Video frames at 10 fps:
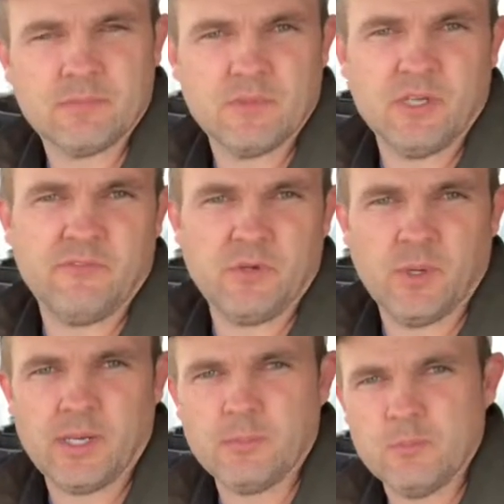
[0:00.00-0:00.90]
if you
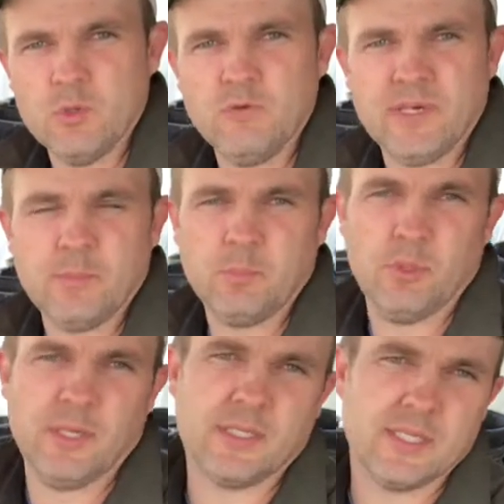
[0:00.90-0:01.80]
want to move it,
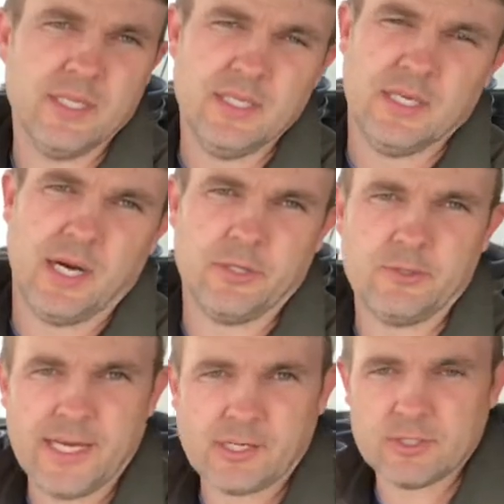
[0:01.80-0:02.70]
put it on your
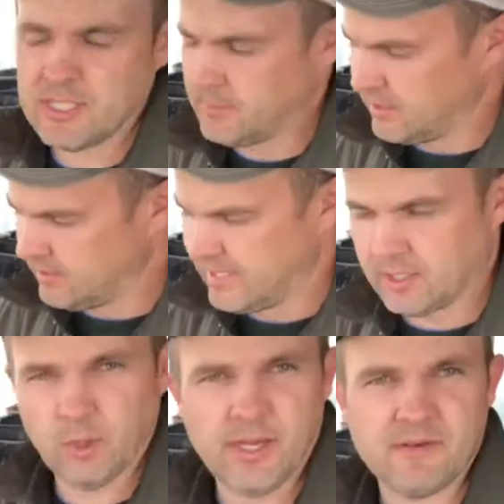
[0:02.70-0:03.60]
deck or something, and then
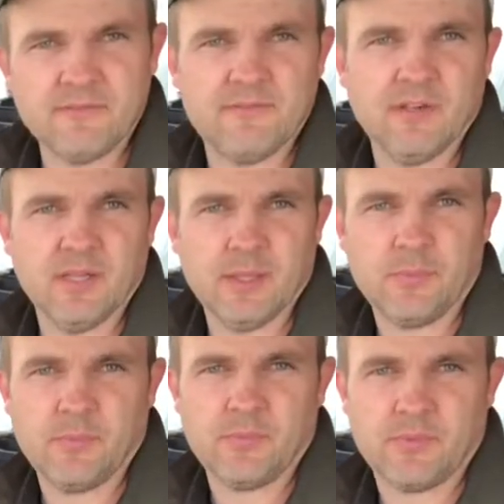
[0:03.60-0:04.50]
go ahead and fill up
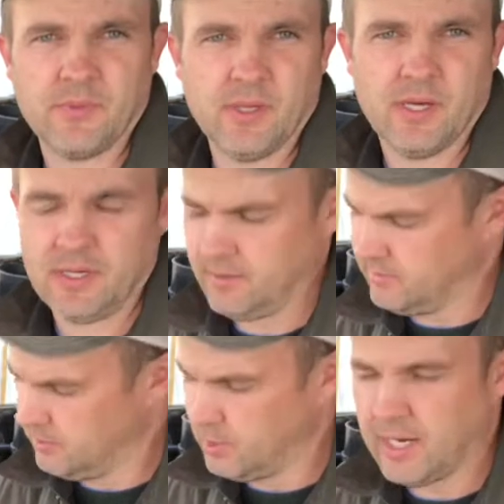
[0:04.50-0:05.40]

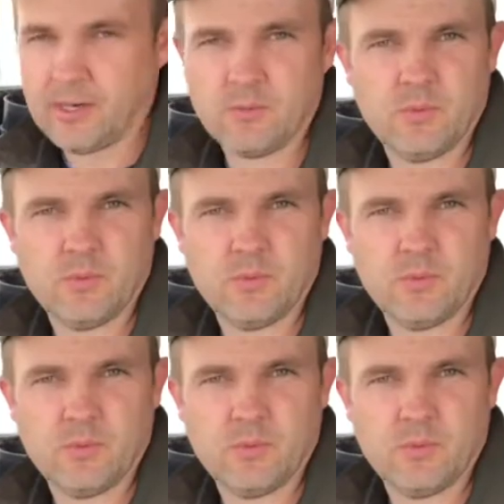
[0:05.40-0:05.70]
the pot